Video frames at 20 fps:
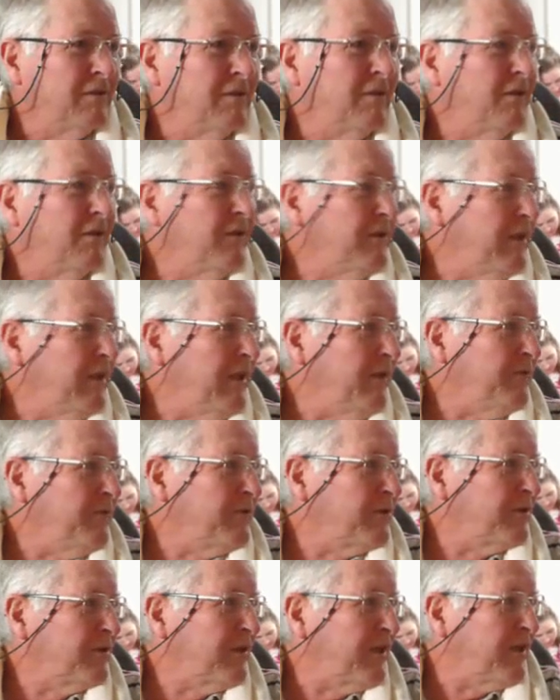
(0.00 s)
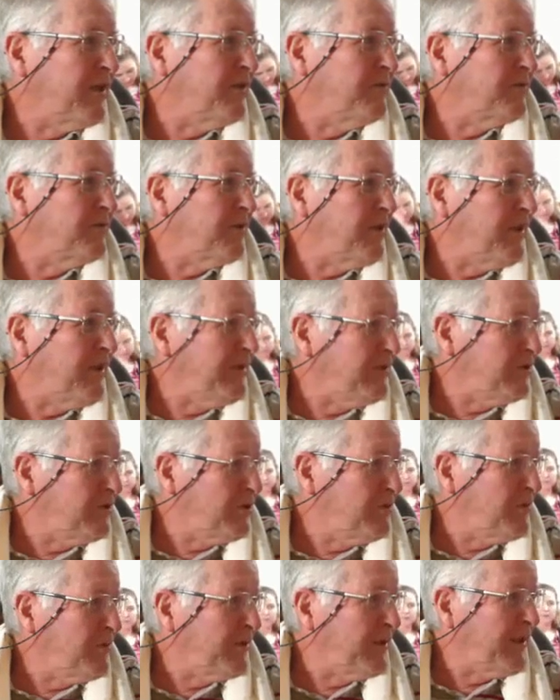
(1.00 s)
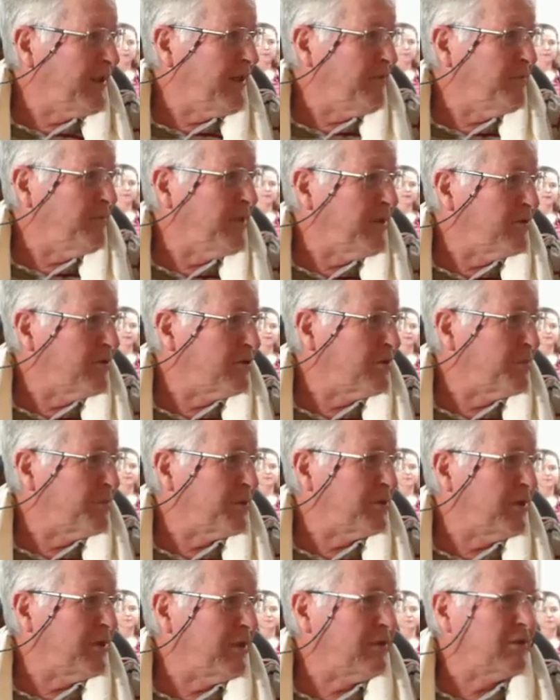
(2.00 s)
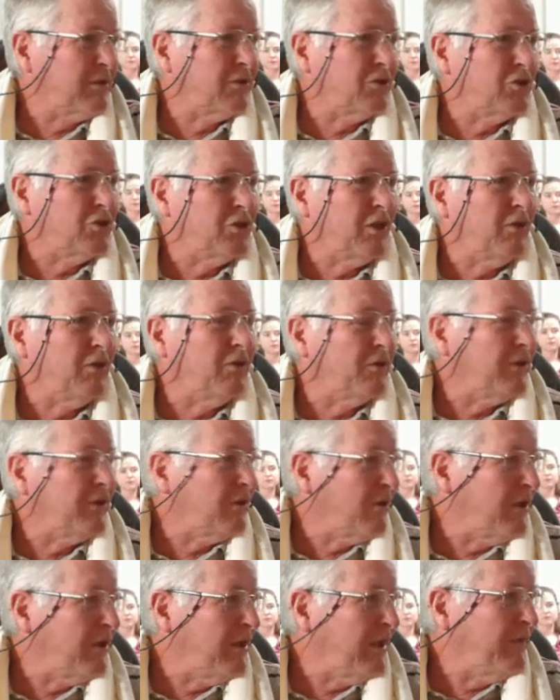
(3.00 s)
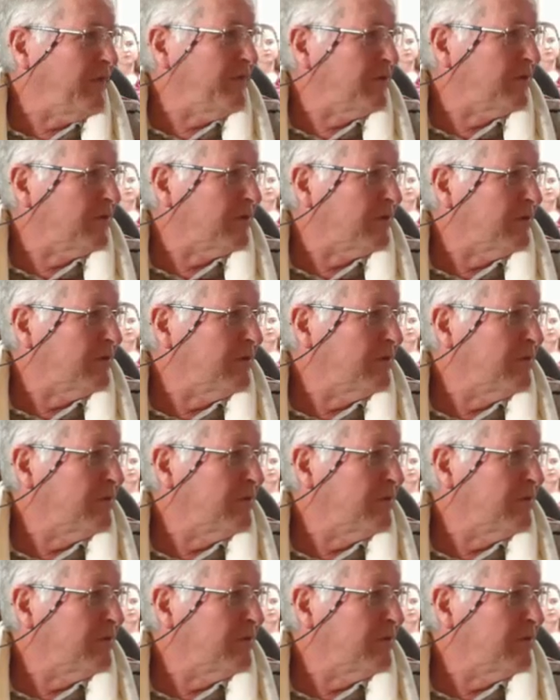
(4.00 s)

I'd have to go and do my utmost to protect her to show you that I loved her.